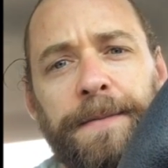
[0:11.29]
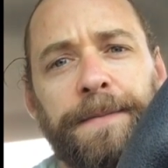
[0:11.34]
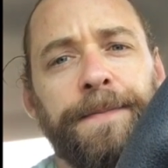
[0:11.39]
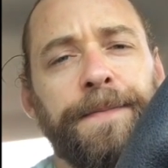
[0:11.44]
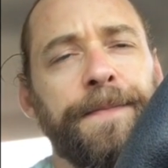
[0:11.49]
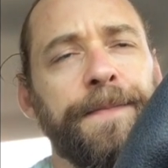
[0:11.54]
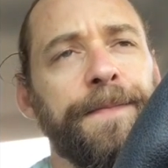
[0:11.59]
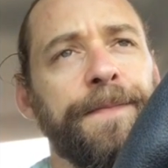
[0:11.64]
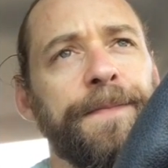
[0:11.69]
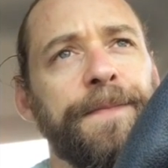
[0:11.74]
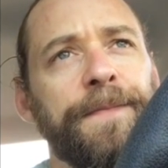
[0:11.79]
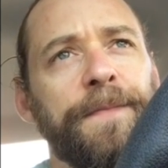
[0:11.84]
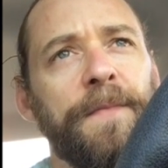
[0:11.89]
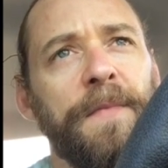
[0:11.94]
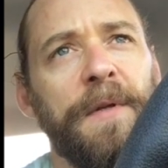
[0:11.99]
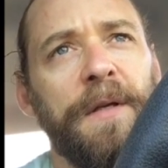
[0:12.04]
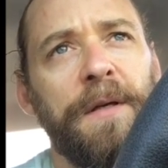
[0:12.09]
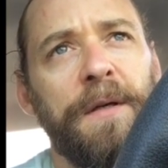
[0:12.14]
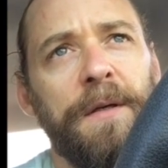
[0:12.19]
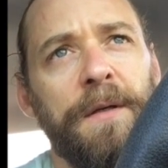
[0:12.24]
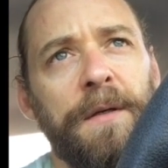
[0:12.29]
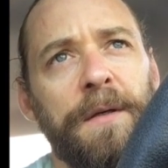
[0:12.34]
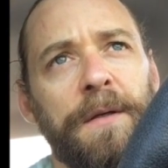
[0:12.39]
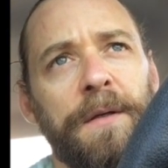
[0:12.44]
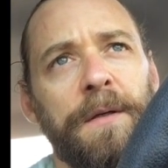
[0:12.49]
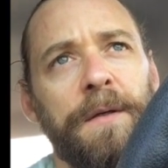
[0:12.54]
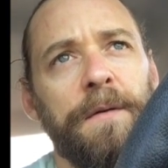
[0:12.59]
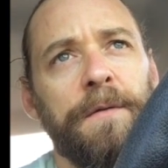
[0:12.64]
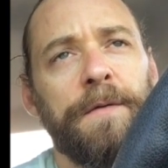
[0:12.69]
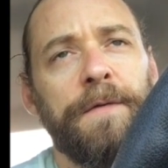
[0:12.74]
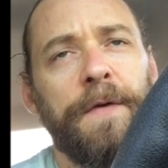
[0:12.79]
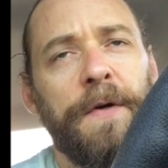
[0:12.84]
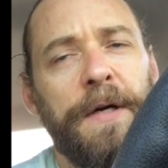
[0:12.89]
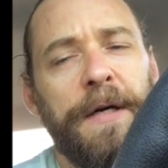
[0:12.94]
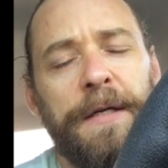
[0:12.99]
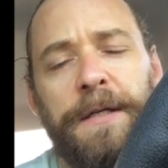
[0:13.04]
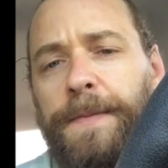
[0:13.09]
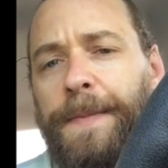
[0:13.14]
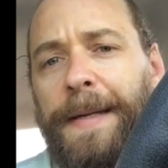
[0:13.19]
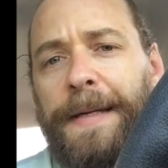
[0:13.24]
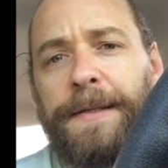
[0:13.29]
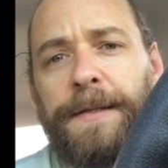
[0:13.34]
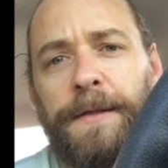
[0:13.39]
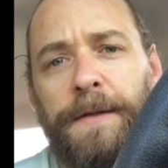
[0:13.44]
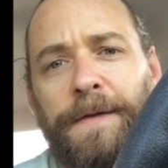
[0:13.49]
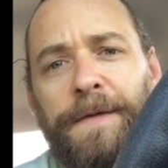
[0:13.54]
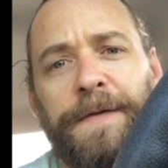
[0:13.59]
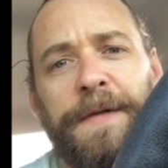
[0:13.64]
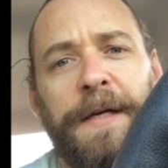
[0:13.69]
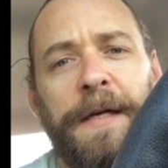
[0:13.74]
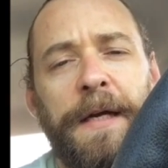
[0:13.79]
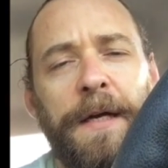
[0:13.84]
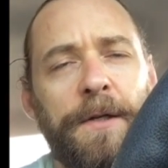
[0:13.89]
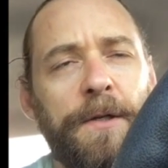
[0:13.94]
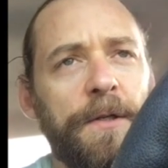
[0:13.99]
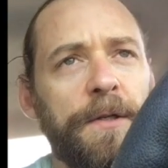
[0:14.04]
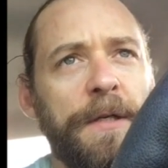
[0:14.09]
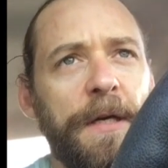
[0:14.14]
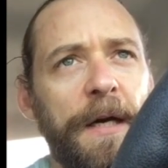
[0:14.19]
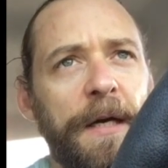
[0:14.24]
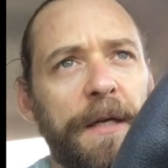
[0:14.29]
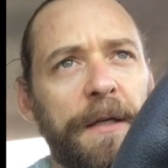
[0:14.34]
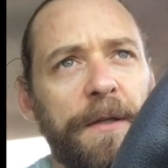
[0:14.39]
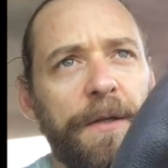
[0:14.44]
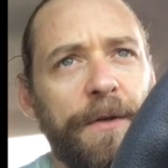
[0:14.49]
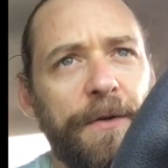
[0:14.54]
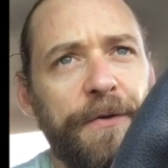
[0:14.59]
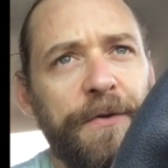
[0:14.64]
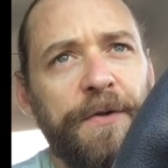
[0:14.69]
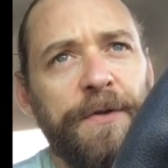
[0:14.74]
It was very expensive to catch a tiny little